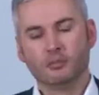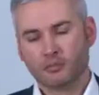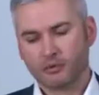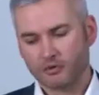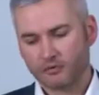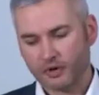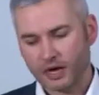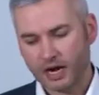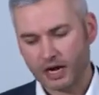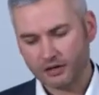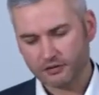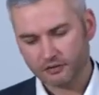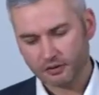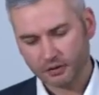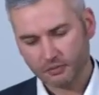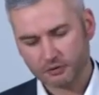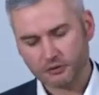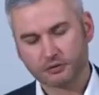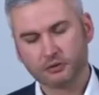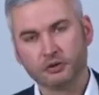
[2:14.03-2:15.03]
provides
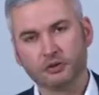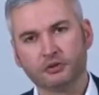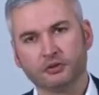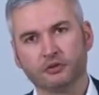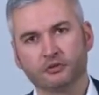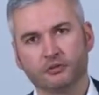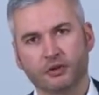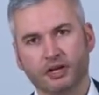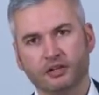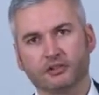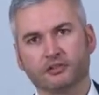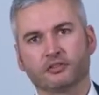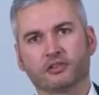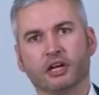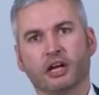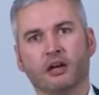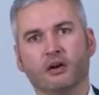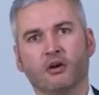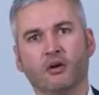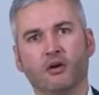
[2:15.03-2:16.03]
the opportunity to actually
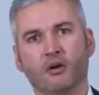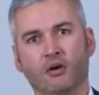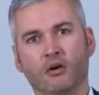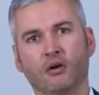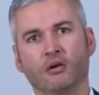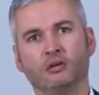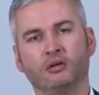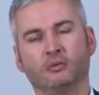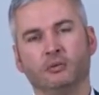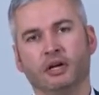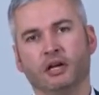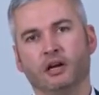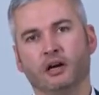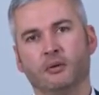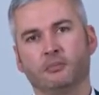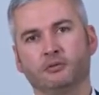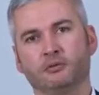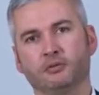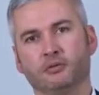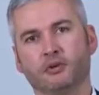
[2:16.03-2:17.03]
scale all the way
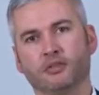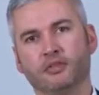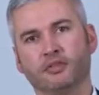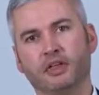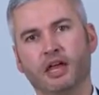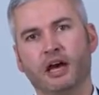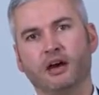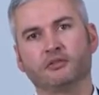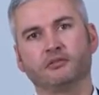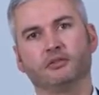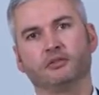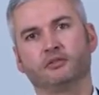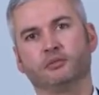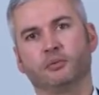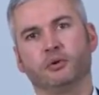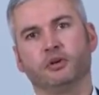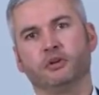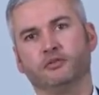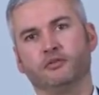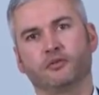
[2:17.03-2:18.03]
up to
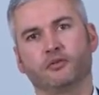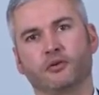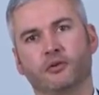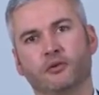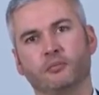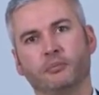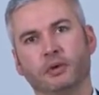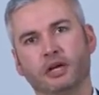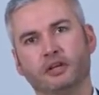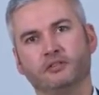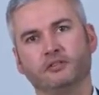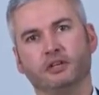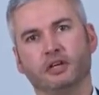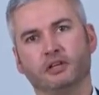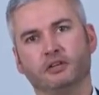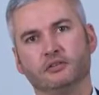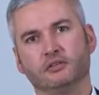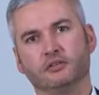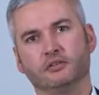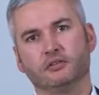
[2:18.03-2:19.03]
1,024 base
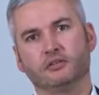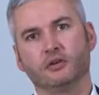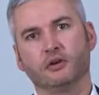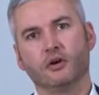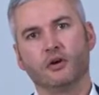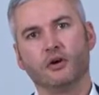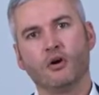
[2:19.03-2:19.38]
stations,